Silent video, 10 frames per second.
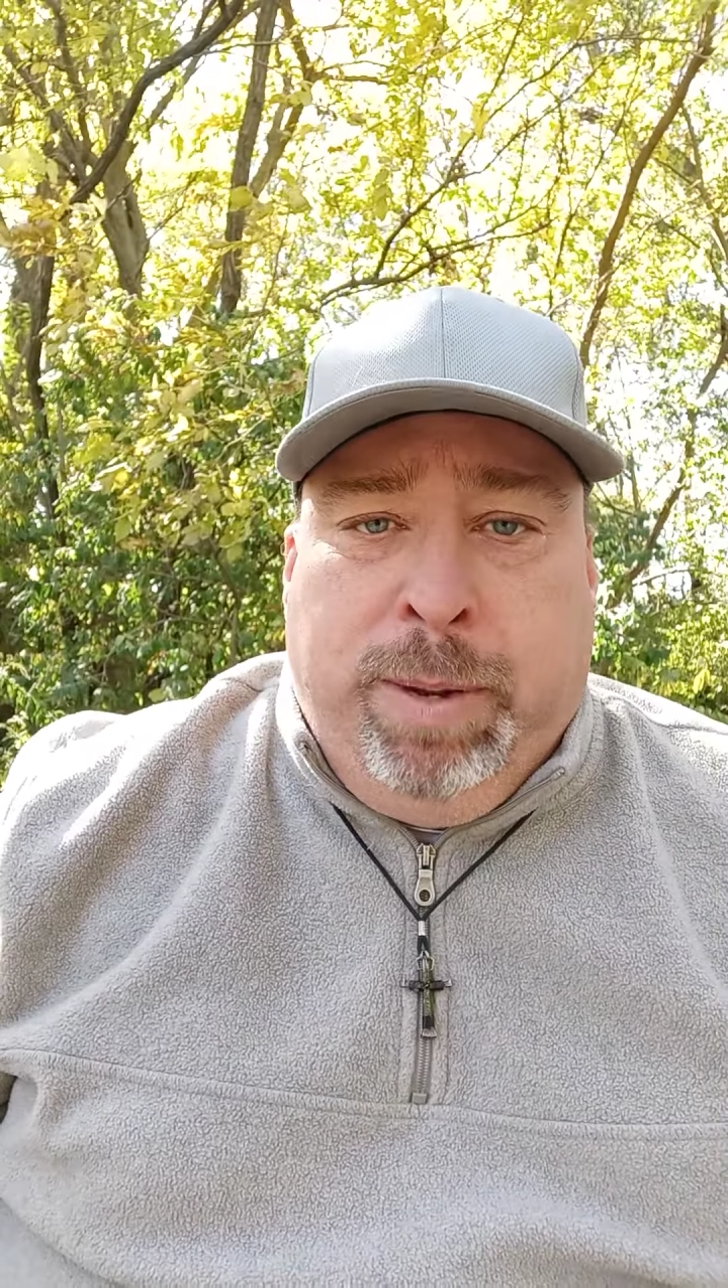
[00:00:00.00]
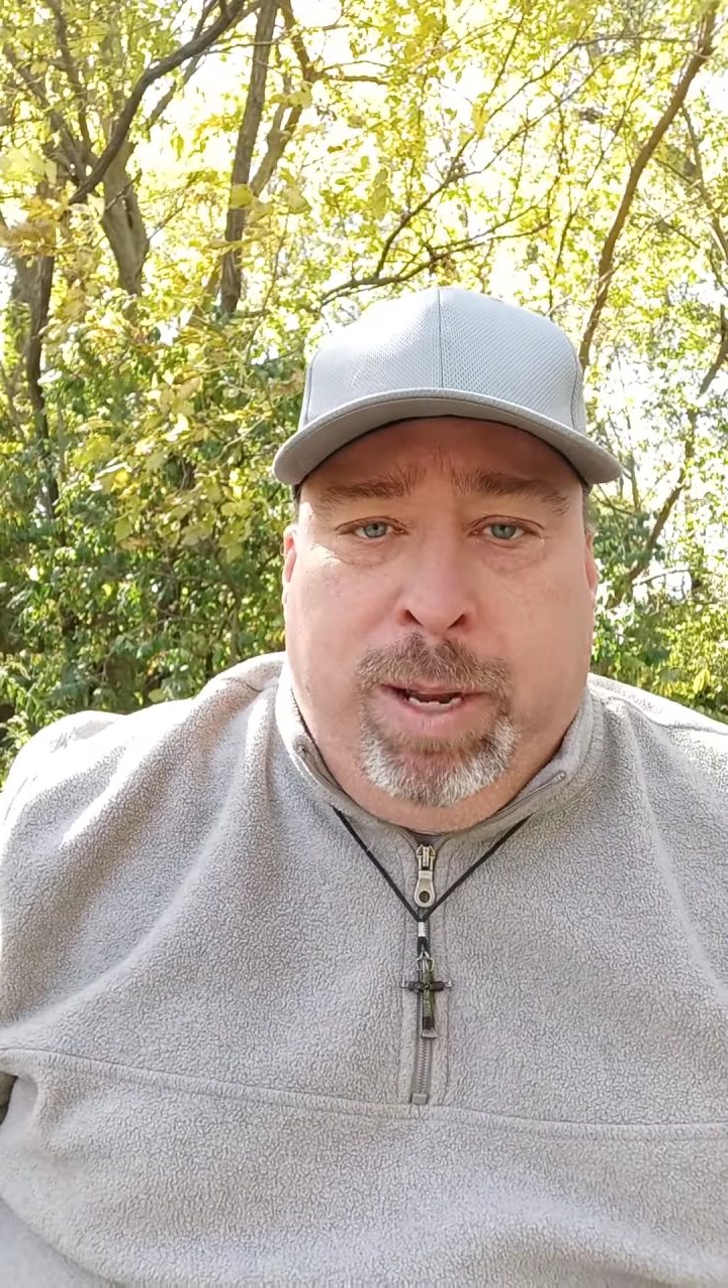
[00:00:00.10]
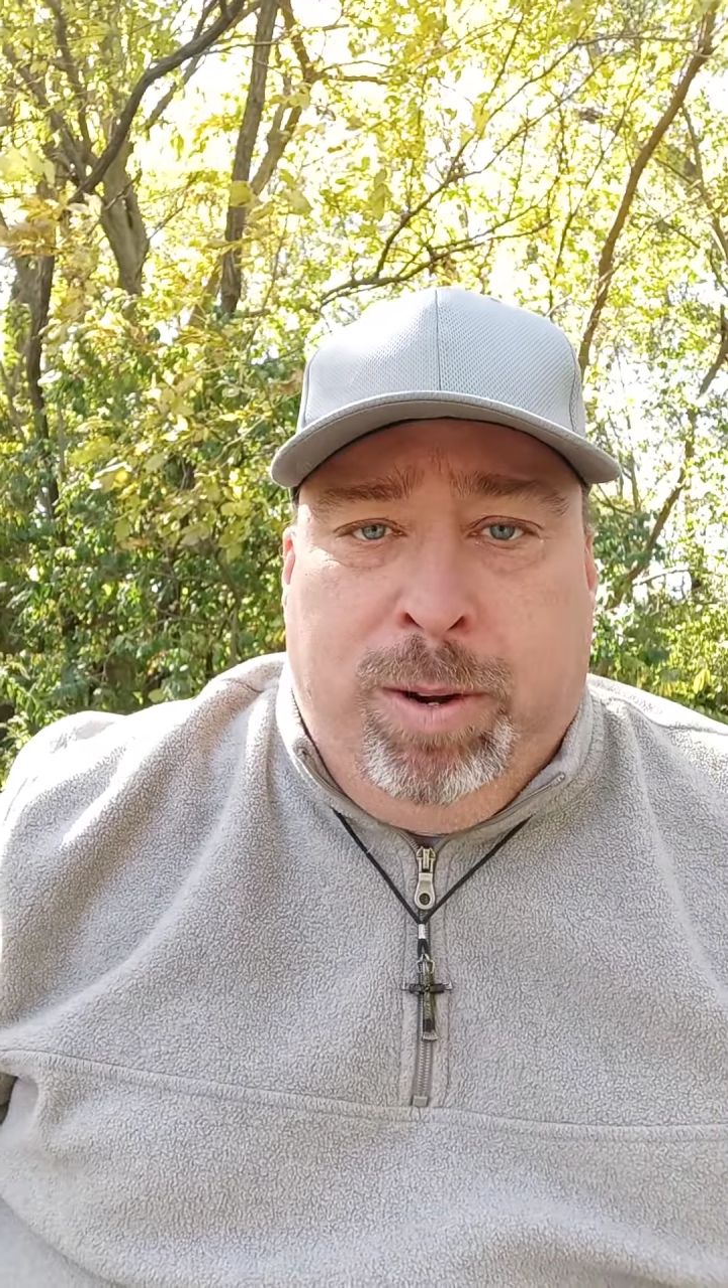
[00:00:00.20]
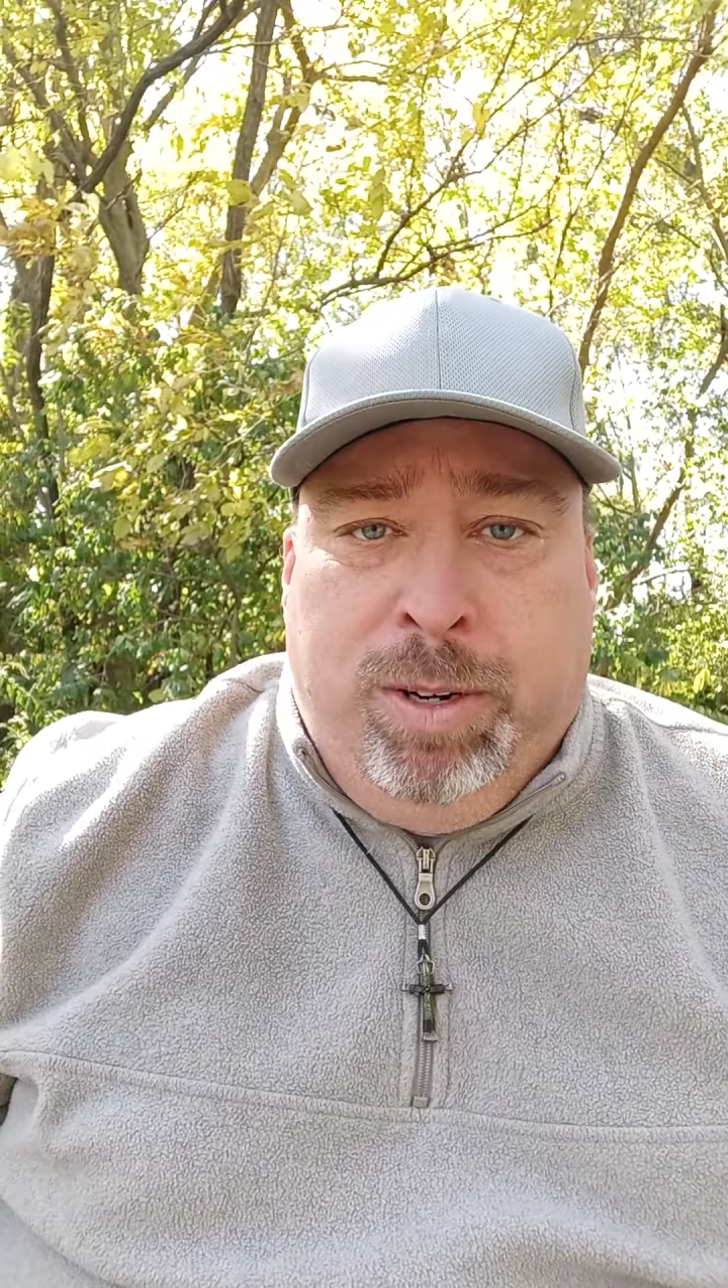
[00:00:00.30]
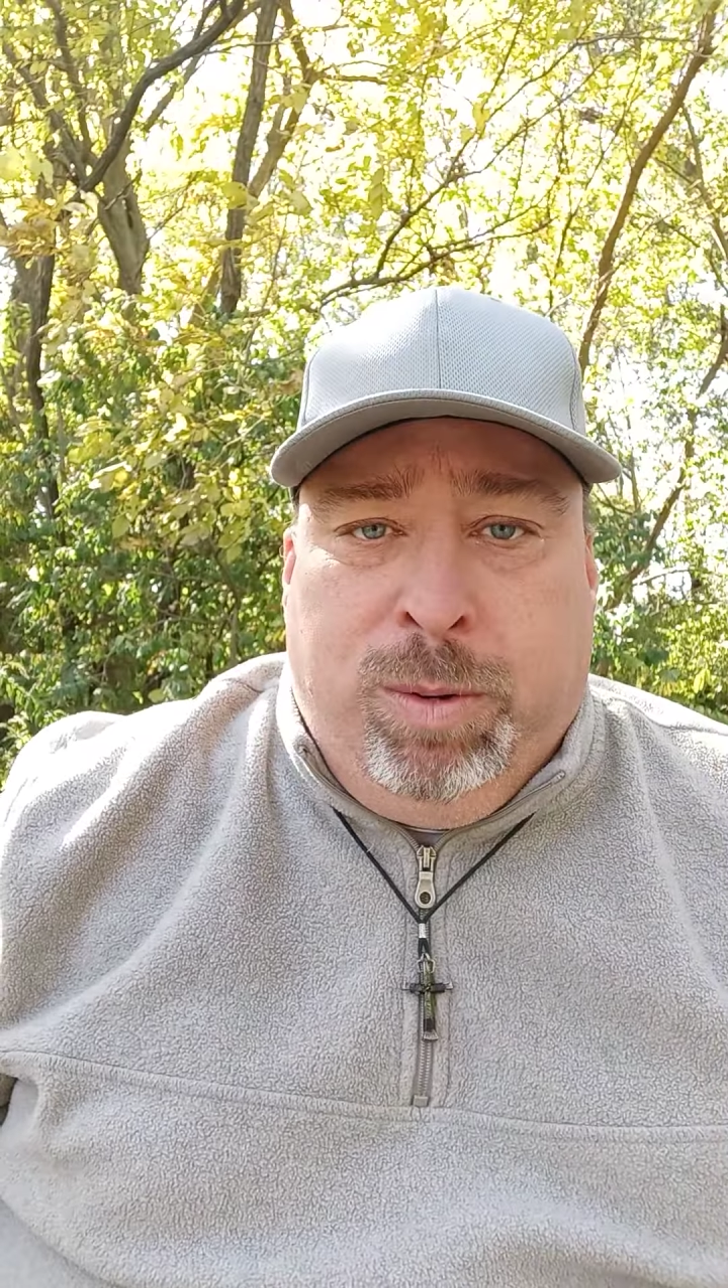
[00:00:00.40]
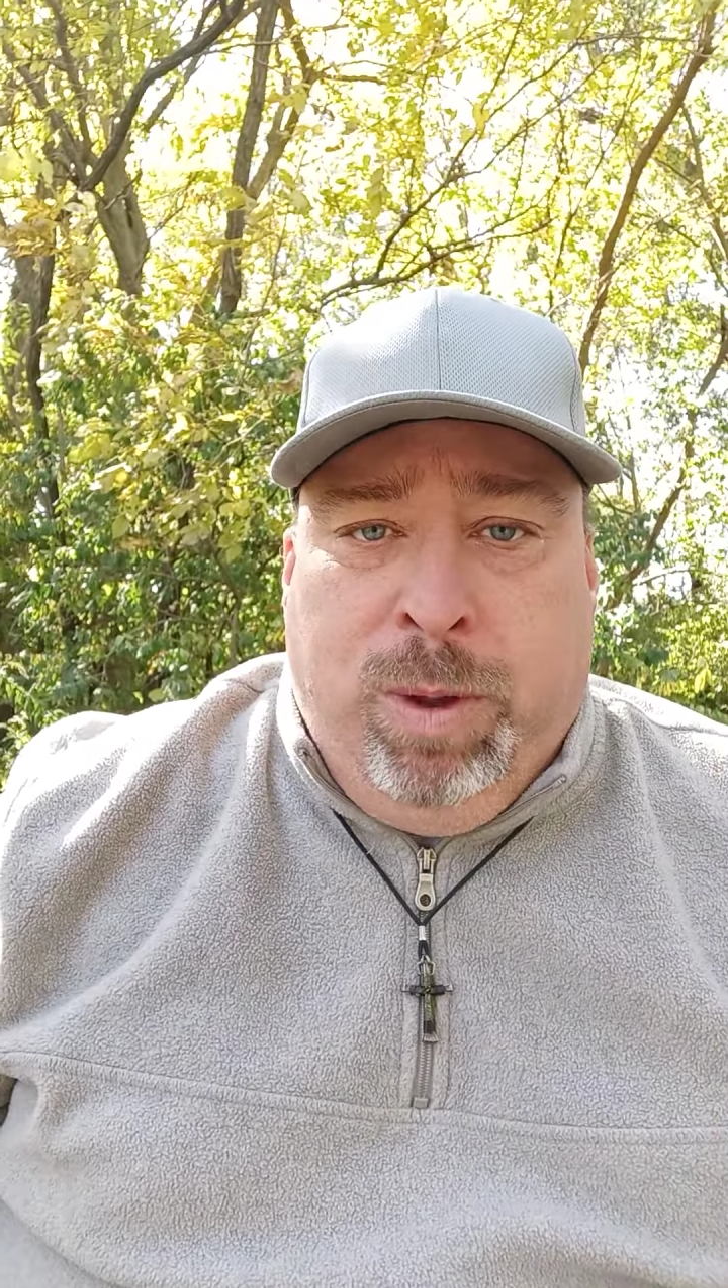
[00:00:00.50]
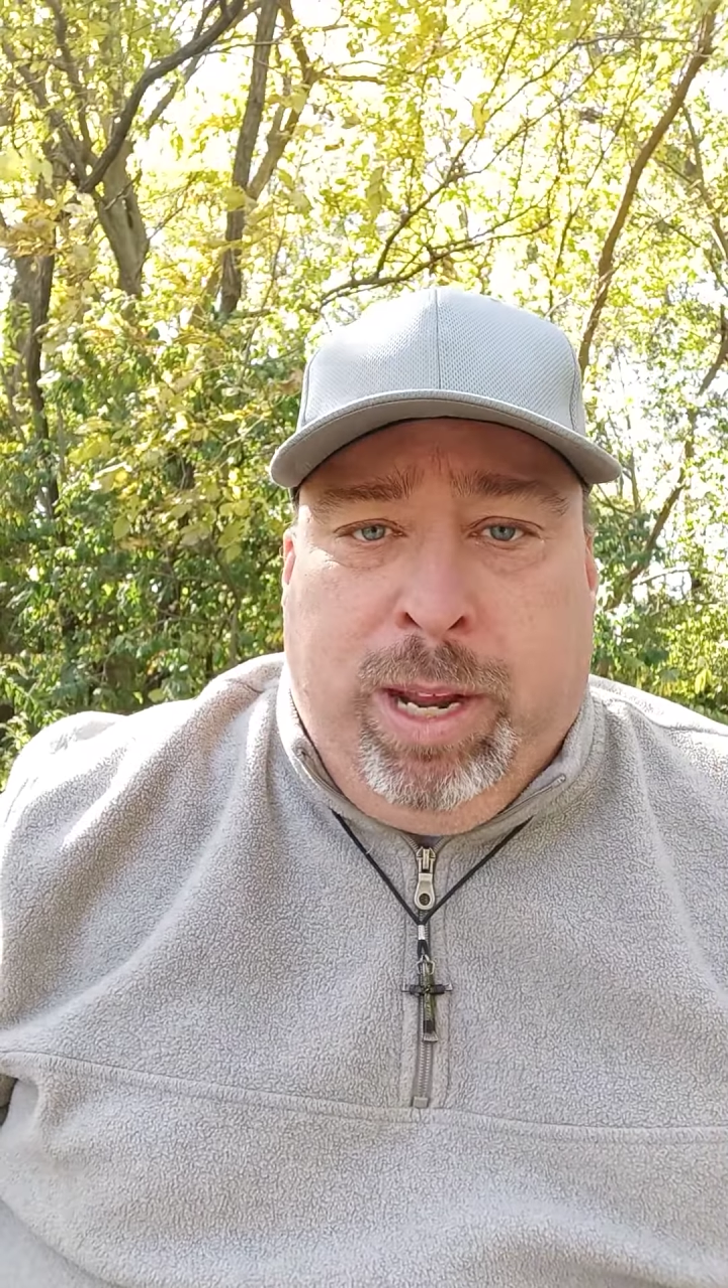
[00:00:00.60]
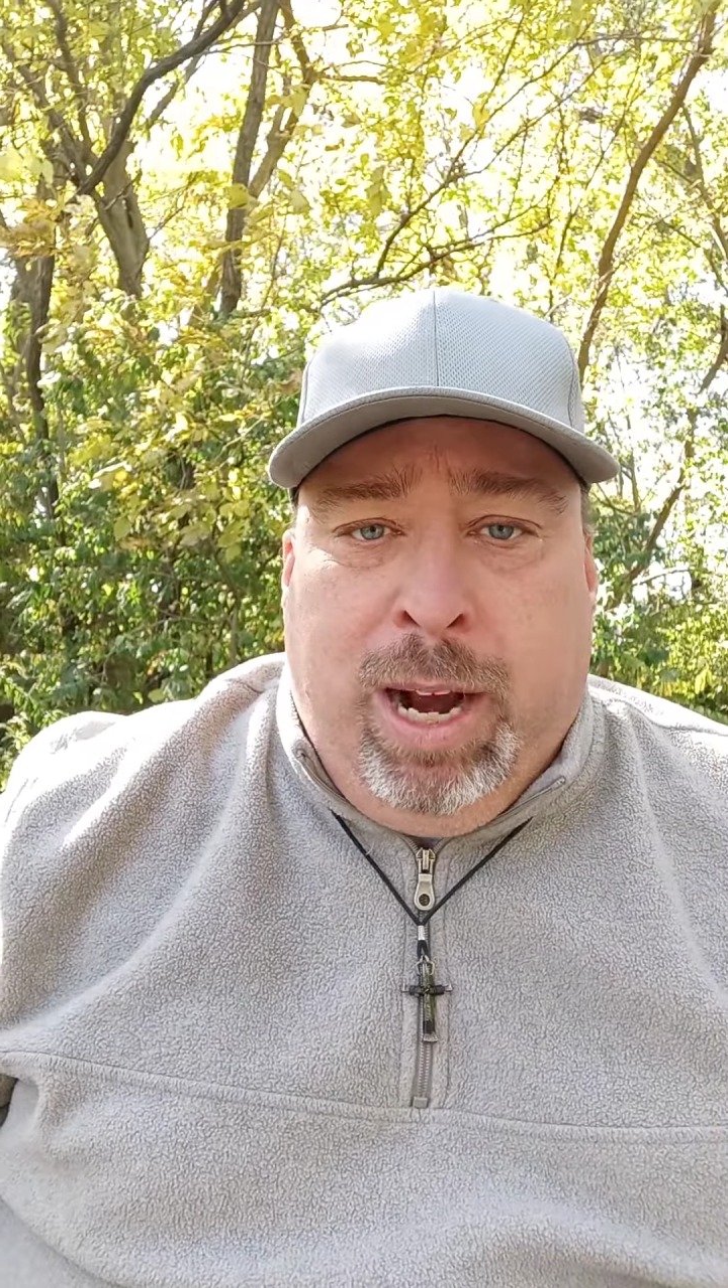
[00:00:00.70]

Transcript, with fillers: me under his wing,